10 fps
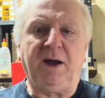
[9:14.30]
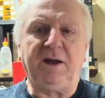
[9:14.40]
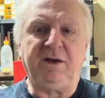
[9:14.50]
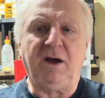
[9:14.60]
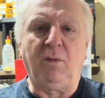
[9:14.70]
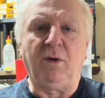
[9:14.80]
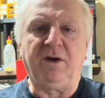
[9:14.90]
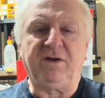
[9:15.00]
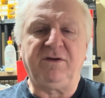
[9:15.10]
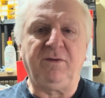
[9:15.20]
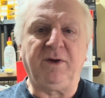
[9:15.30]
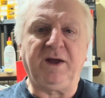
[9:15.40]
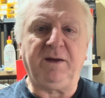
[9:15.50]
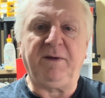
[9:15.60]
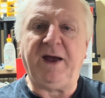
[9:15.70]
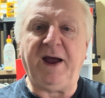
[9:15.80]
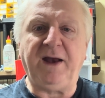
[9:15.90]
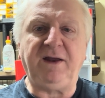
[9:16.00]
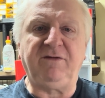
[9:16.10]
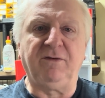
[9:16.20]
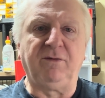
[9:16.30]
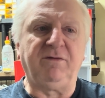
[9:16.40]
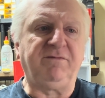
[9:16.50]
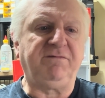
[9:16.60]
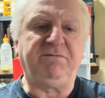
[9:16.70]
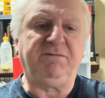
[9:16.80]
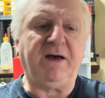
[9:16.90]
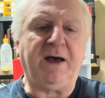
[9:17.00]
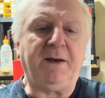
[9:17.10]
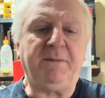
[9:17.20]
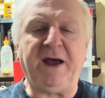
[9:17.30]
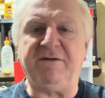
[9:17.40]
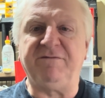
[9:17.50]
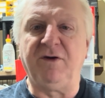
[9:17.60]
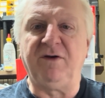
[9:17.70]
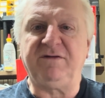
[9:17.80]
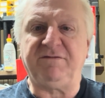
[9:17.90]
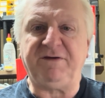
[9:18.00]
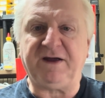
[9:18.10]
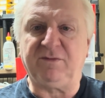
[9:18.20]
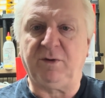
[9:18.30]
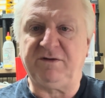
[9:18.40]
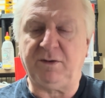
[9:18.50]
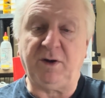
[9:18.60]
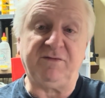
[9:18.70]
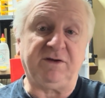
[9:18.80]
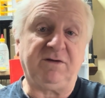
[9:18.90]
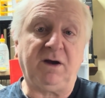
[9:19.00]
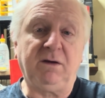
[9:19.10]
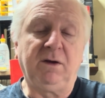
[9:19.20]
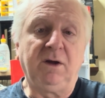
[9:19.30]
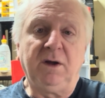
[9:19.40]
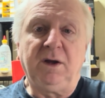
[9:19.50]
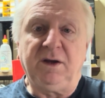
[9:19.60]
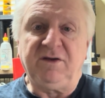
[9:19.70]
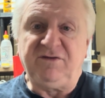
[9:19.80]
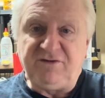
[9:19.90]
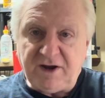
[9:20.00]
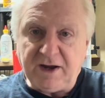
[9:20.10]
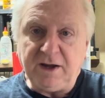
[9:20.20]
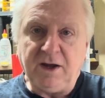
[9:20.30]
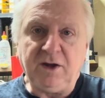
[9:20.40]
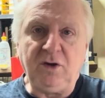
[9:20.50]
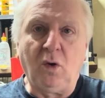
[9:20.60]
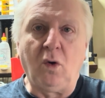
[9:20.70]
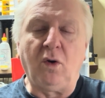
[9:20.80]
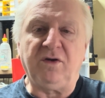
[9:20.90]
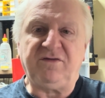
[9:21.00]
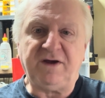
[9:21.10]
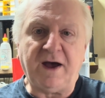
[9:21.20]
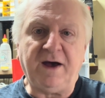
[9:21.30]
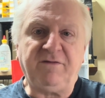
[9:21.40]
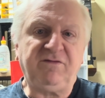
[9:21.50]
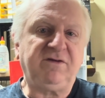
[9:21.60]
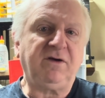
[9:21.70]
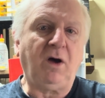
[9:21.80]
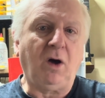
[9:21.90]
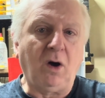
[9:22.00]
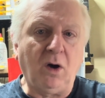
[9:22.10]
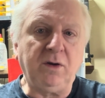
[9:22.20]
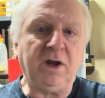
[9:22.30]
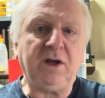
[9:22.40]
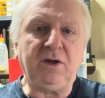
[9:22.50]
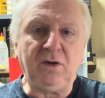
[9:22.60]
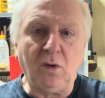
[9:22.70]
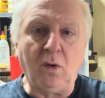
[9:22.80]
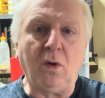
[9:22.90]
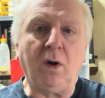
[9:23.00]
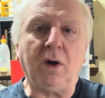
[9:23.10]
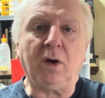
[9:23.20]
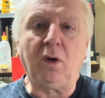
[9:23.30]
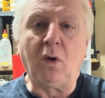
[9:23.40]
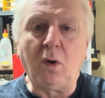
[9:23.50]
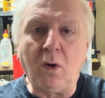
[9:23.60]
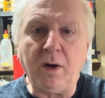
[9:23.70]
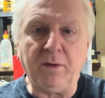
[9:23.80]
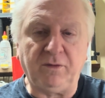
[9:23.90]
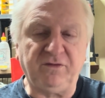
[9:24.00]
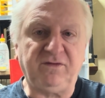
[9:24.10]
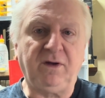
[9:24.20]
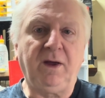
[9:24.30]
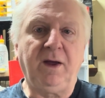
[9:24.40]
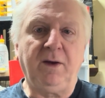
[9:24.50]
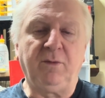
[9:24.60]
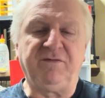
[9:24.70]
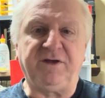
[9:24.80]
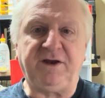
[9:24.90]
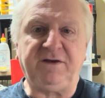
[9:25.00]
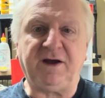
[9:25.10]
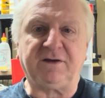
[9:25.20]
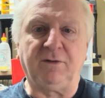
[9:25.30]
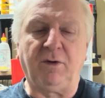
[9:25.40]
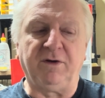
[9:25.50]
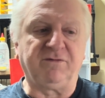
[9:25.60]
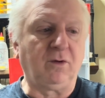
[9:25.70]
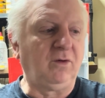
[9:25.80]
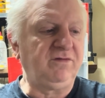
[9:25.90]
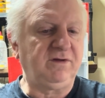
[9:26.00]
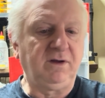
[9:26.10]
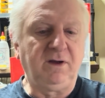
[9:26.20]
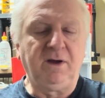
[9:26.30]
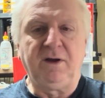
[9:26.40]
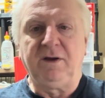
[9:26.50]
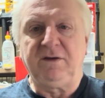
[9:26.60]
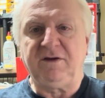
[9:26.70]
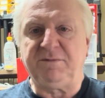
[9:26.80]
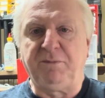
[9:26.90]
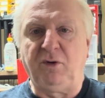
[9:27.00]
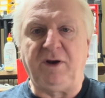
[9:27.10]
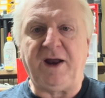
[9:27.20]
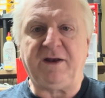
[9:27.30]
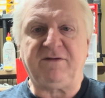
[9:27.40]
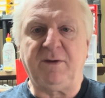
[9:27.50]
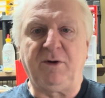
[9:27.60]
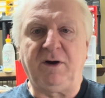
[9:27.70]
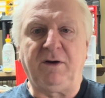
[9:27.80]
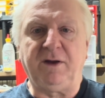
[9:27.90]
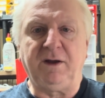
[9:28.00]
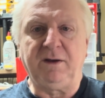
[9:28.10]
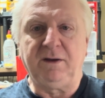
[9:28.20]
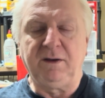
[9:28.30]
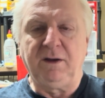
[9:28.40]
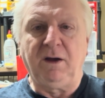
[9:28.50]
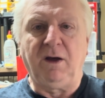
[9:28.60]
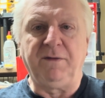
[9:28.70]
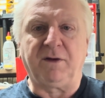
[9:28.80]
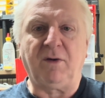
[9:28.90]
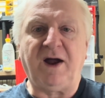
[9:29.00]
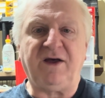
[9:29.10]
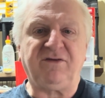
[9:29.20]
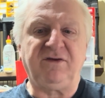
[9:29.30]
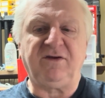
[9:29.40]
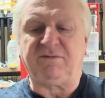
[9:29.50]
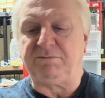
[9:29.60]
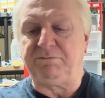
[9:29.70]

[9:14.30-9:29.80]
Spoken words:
You don't want it doing any sort of adverse effects whatsoever. So check your shafts on your coils with the detector on, of course. Just put it out somewhere on the grass and just